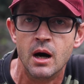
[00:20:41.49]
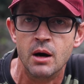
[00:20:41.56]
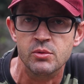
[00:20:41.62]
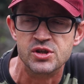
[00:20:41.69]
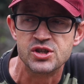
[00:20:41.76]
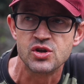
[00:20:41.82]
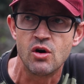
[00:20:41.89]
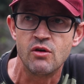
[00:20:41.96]
I
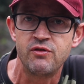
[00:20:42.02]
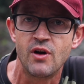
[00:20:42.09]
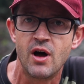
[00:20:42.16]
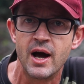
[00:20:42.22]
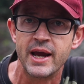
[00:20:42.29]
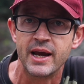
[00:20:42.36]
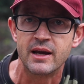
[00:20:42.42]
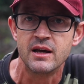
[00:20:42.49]
was sort of
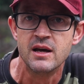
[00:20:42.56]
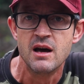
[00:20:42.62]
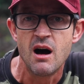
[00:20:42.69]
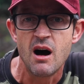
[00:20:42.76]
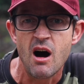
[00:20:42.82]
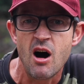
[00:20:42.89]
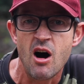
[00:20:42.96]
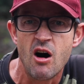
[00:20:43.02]
like
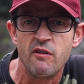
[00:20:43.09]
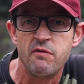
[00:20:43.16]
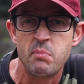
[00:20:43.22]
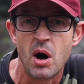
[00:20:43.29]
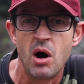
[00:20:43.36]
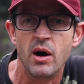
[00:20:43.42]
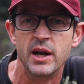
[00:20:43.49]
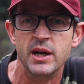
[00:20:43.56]
half
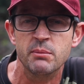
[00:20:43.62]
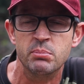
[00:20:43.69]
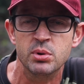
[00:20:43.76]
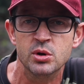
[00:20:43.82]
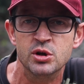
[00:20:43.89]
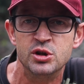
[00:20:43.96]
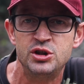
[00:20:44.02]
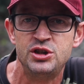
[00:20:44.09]
behind a
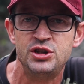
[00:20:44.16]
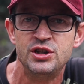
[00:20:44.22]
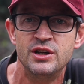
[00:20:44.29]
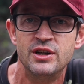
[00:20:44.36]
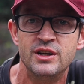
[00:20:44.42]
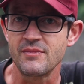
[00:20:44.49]
bush,